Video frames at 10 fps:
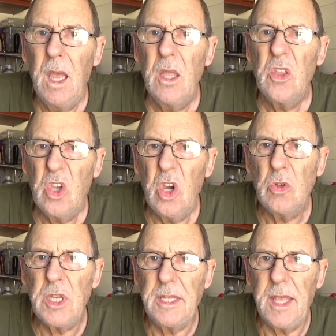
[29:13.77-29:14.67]
The
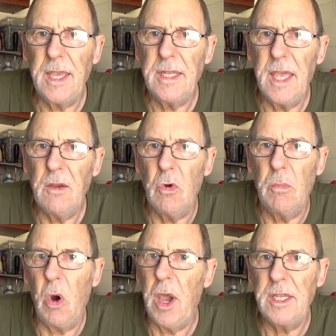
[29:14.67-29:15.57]
girls had that in their room,
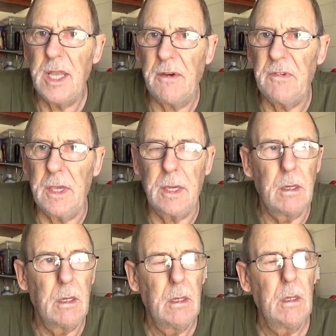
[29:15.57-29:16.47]
I had nothing.
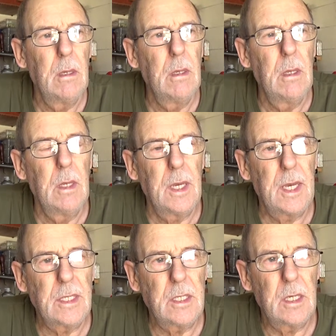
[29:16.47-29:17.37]

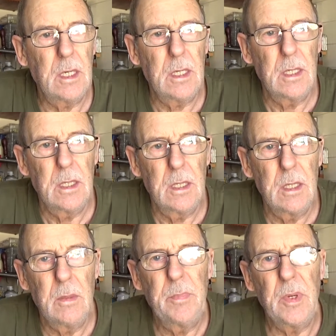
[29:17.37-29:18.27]
And
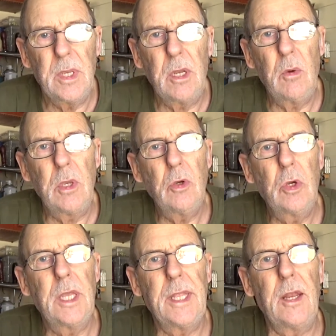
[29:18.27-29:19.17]
but the only way you could
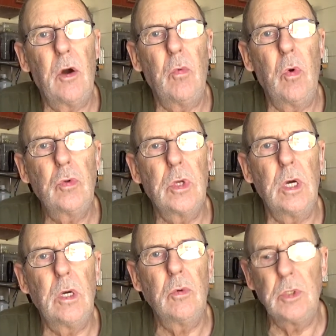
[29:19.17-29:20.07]
get that hot
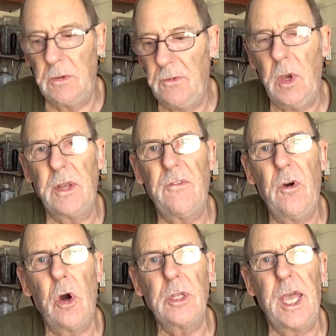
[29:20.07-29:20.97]
water was if you had a
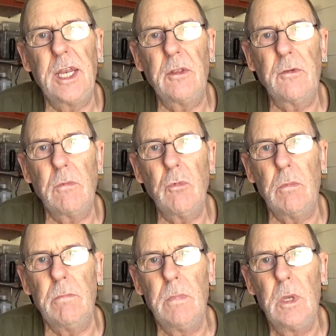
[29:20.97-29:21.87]
fire down in the front room,
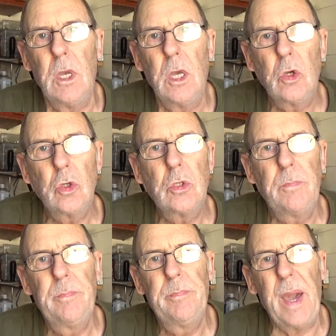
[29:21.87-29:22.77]
because the
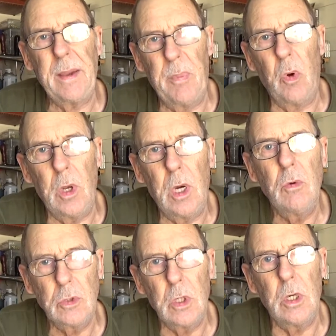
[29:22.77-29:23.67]
back boiler
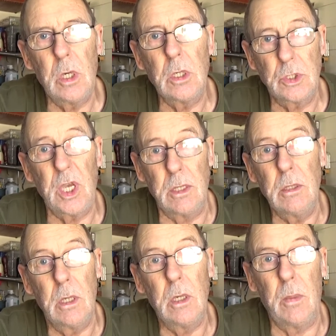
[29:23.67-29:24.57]
was, as I say,
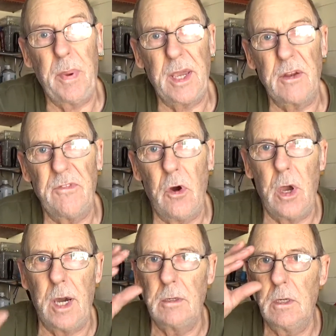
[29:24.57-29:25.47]
at the back of the fire.